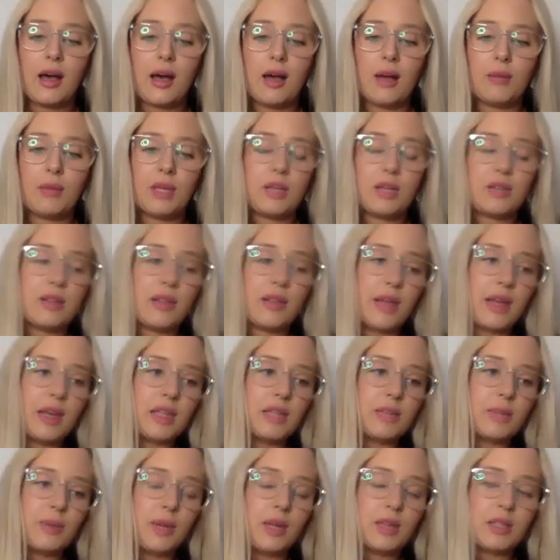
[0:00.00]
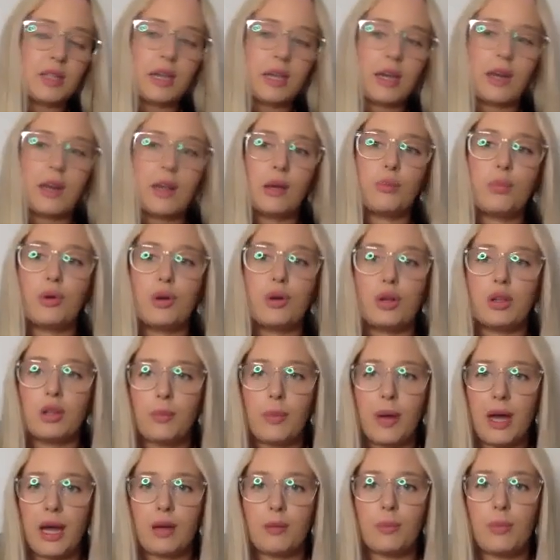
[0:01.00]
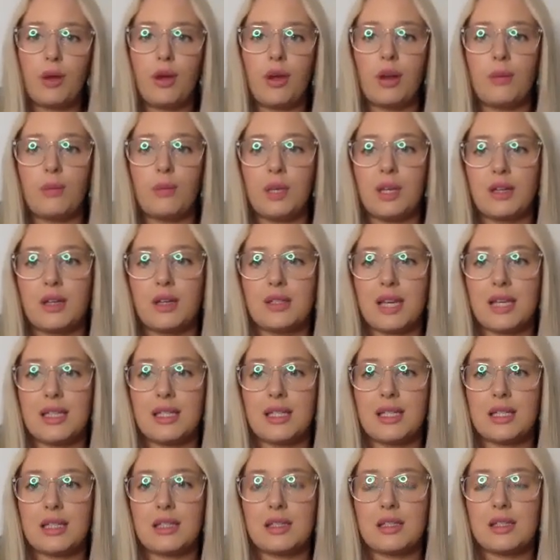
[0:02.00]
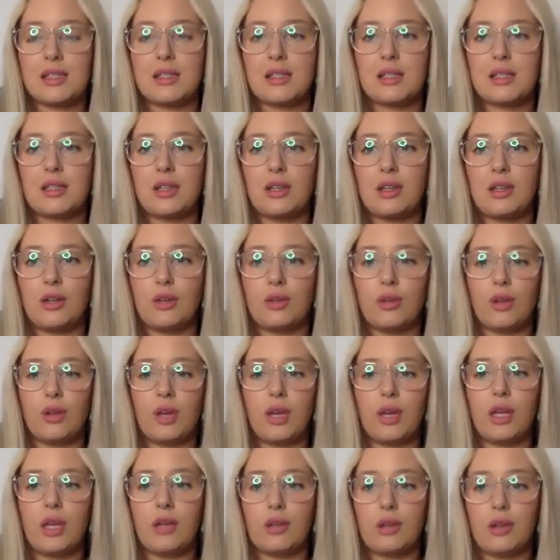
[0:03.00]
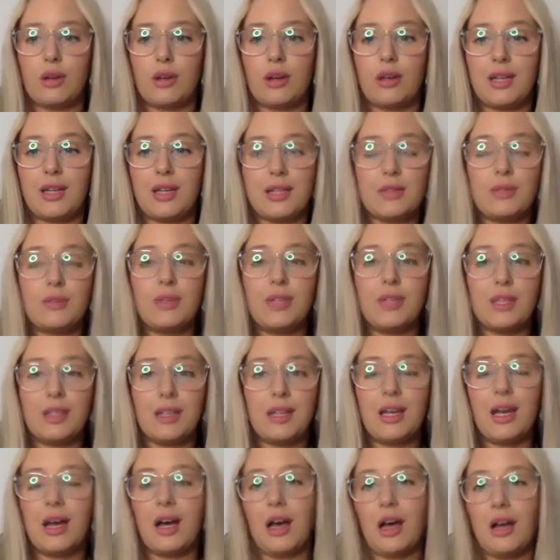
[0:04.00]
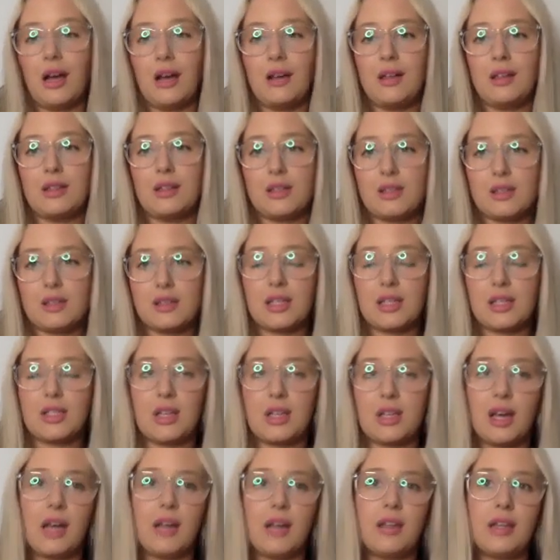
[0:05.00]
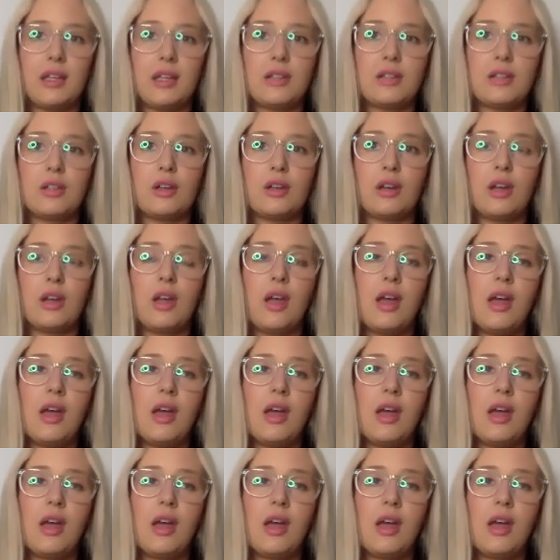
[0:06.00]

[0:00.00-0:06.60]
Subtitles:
because of that experience, I kind of put it on the back burner because I just, learning alone is really hard. It's such a hard thing to know.